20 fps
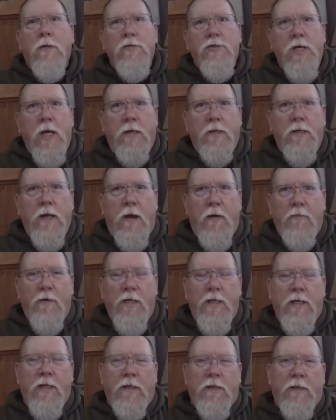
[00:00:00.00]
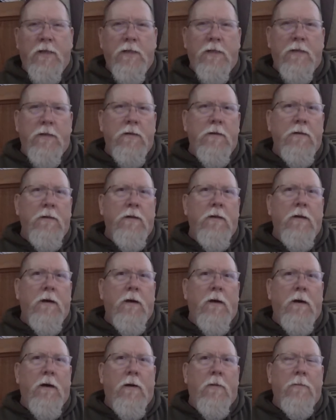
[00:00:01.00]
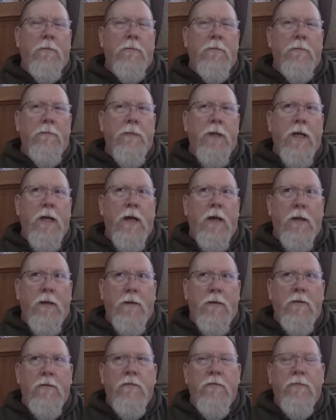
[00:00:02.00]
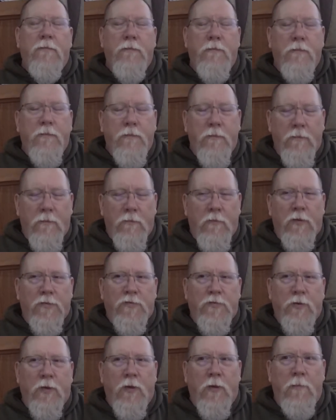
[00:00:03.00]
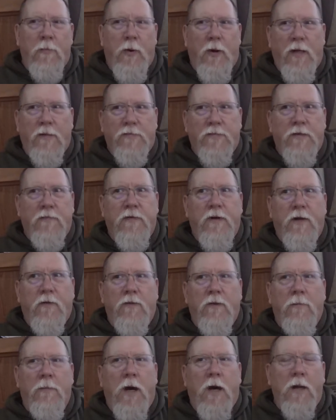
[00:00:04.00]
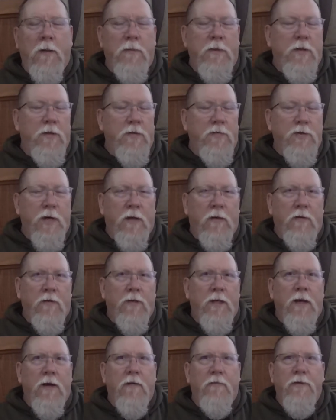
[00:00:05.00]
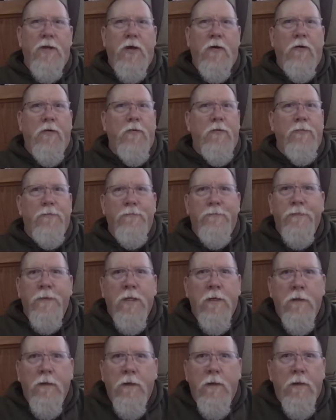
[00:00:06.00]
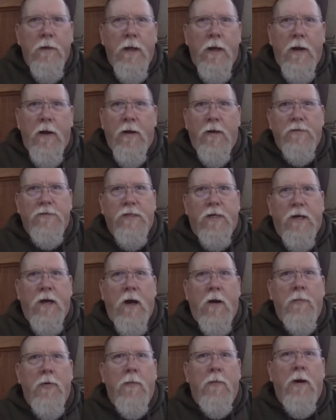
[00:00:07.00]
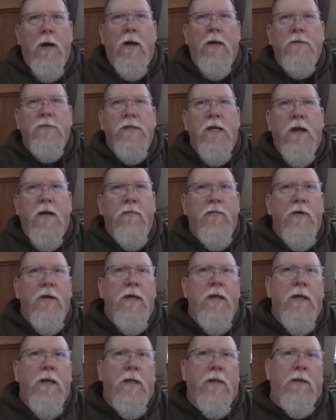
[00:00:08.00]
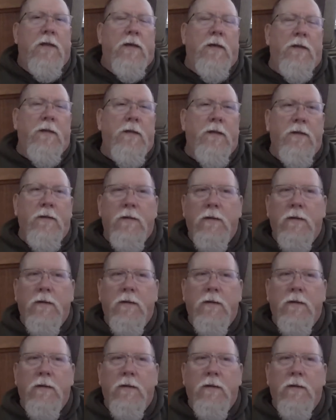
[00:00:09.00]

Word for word: checked every inlet, um, and was really impressed. I found the bottom of the trailer to have no areas of compromise. Every inlet